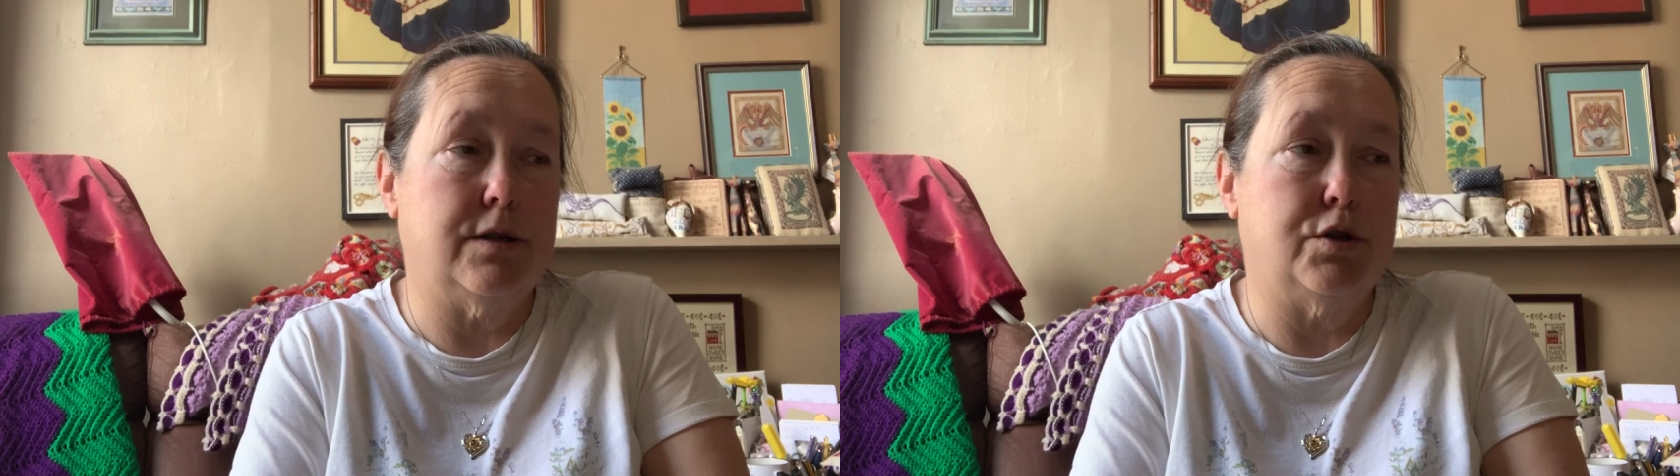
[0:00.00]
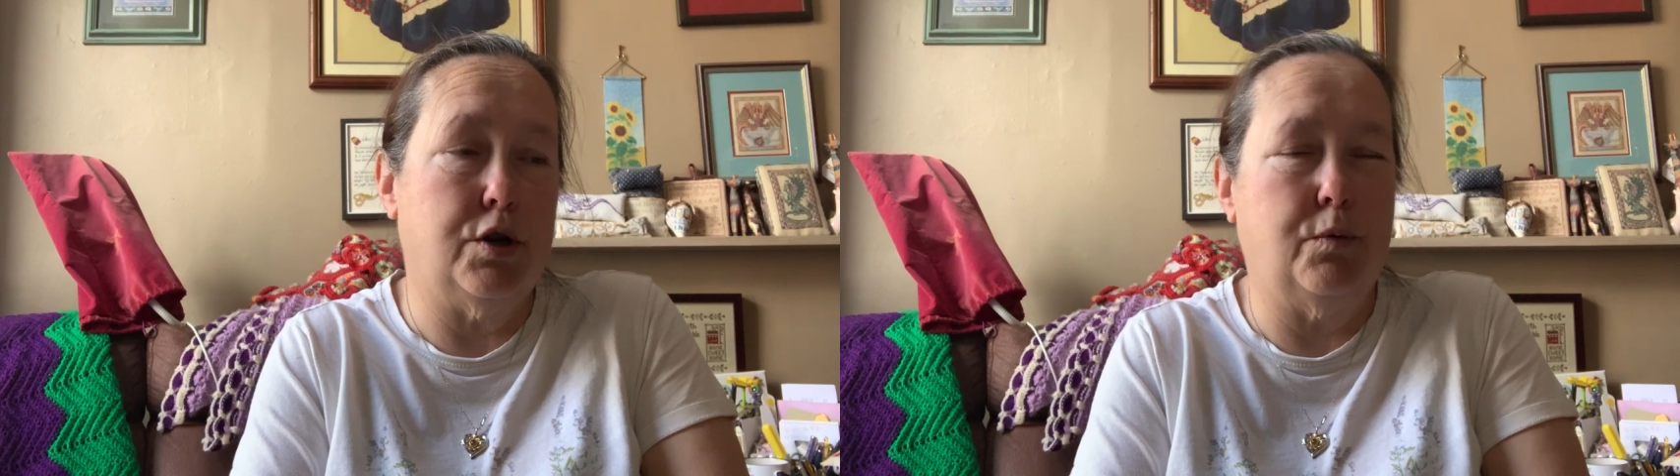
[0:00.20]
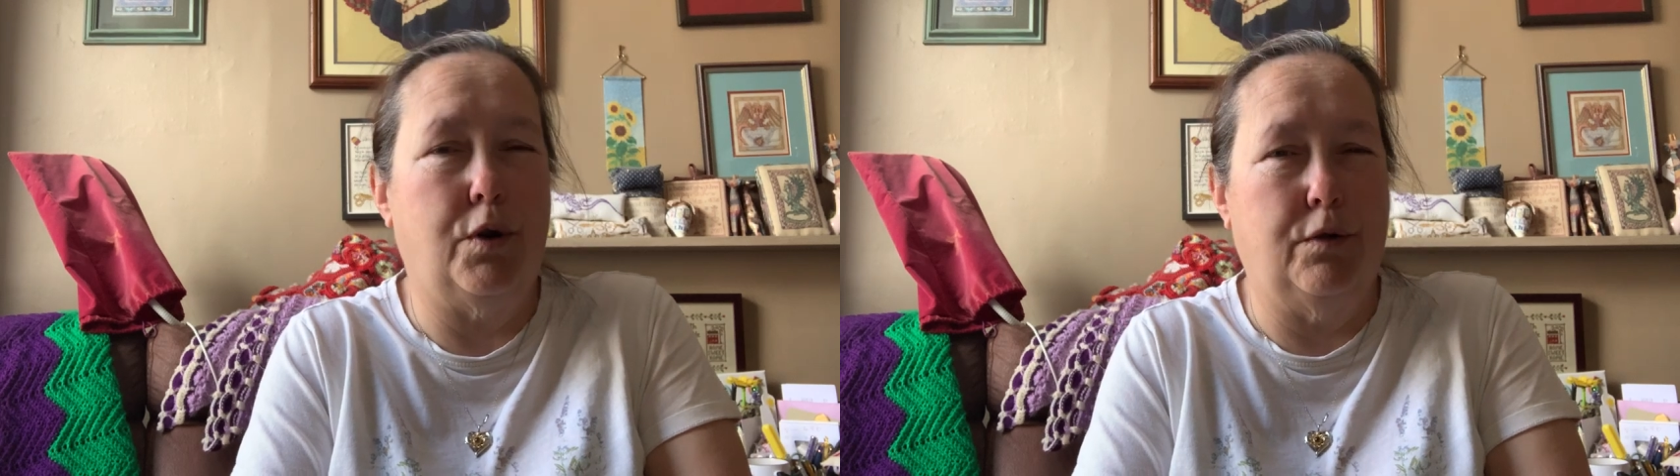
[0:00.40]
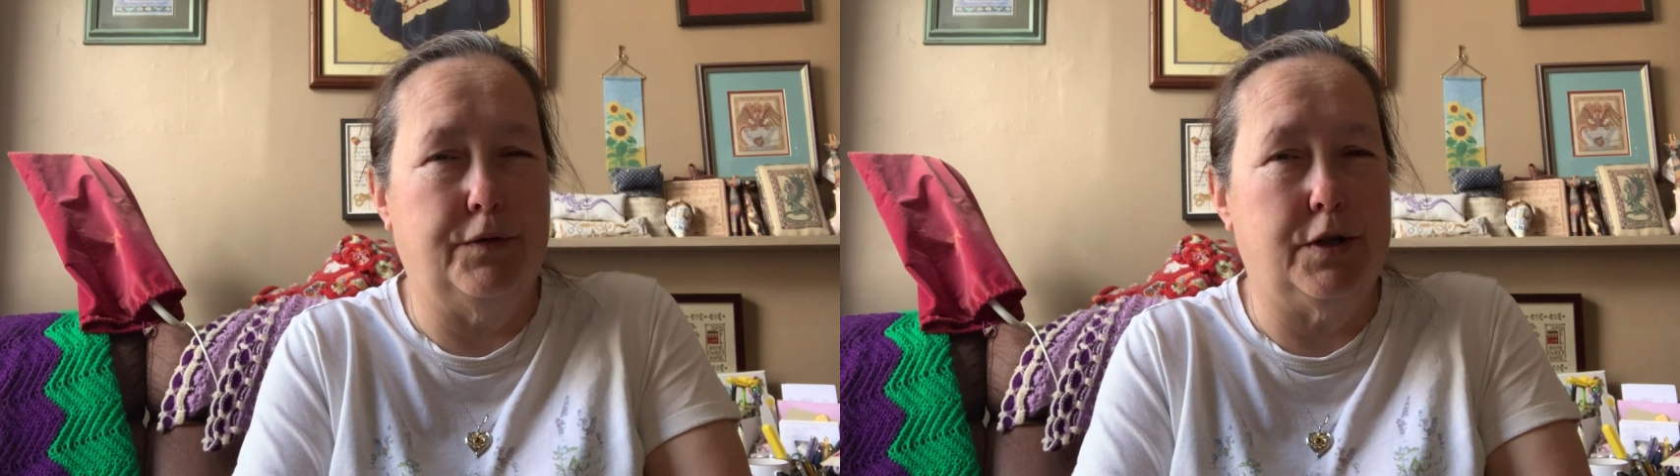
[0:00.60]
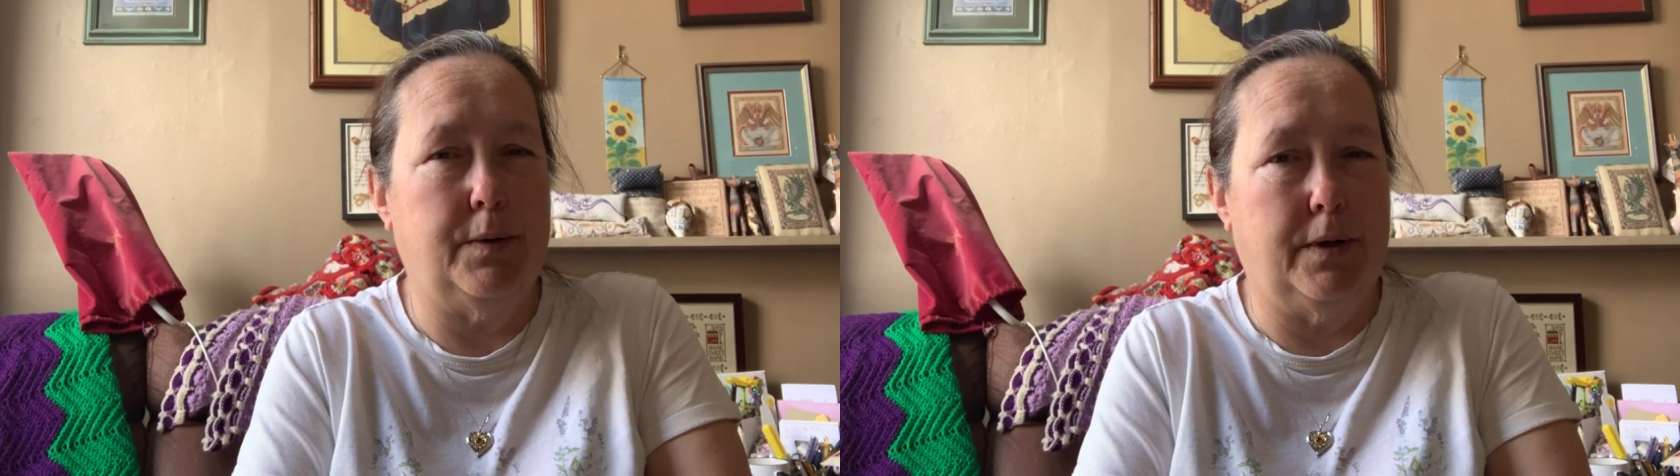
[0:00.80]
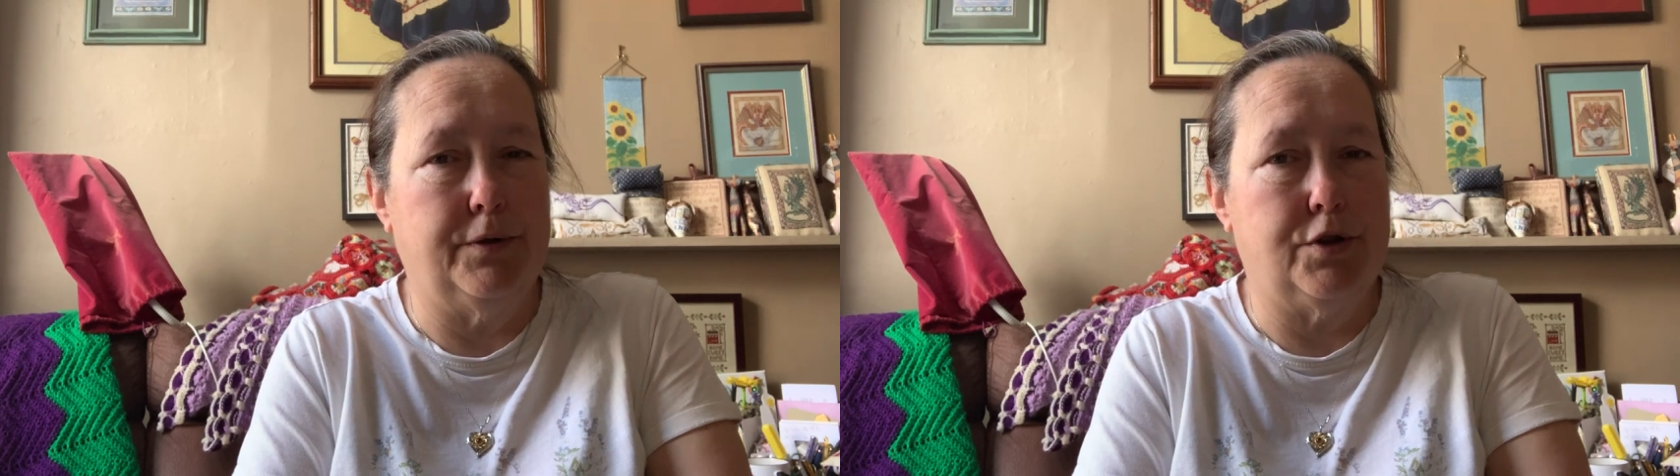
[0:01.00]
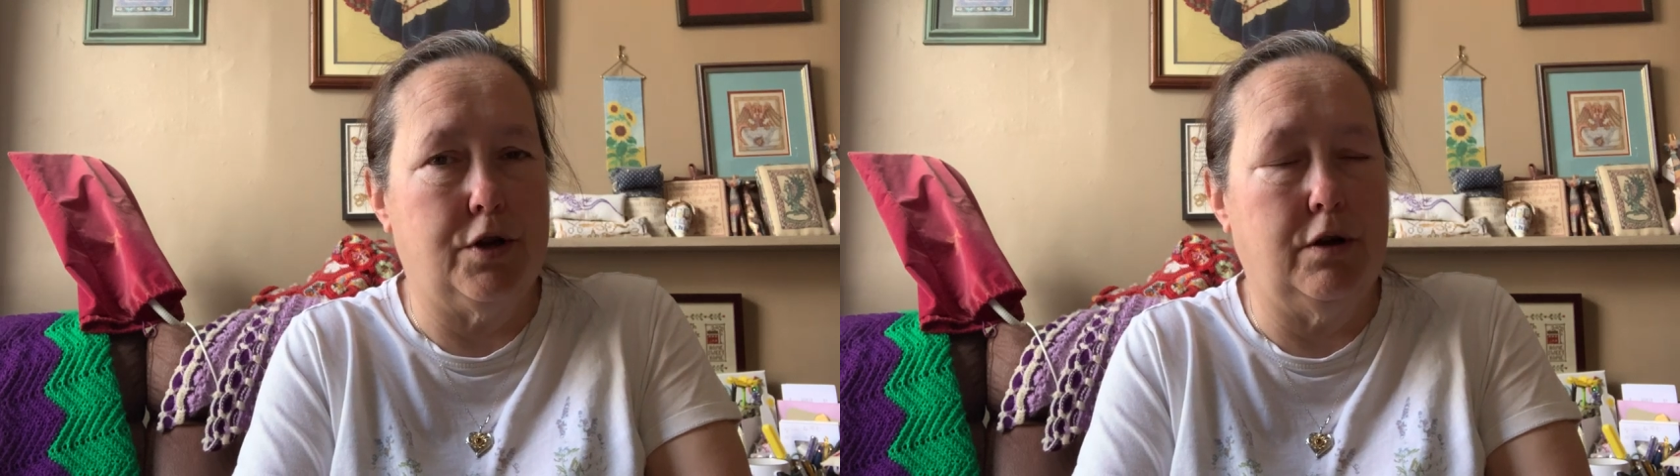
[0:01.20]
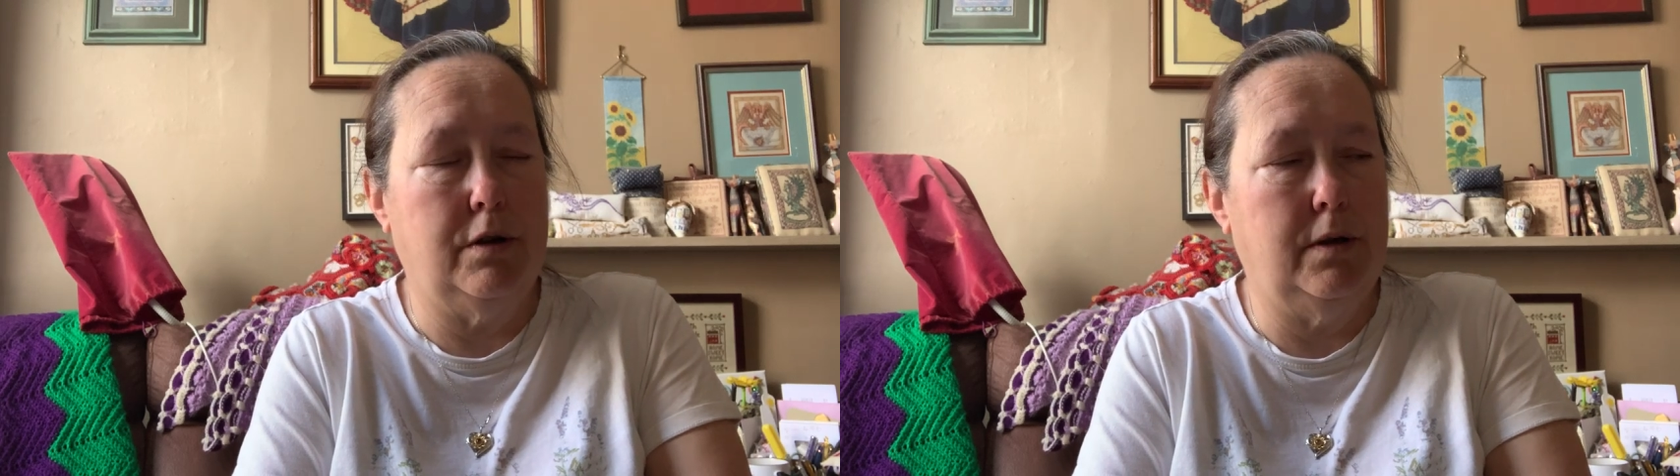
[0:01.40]
Don't overdo it on the
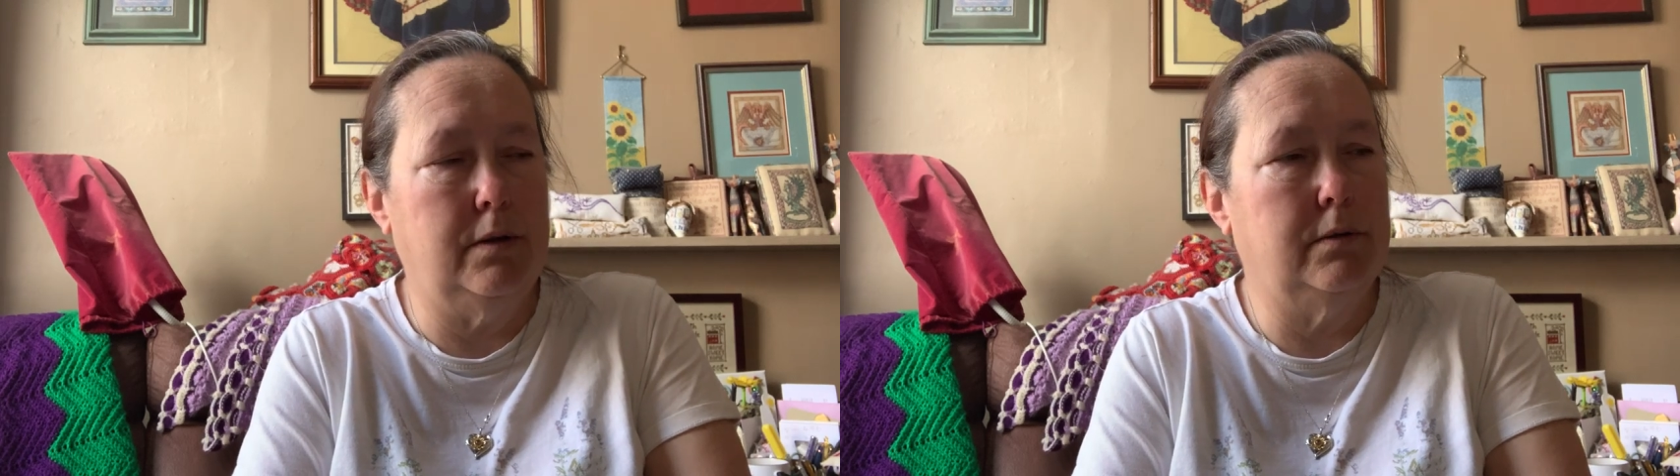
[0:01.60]
chocolate.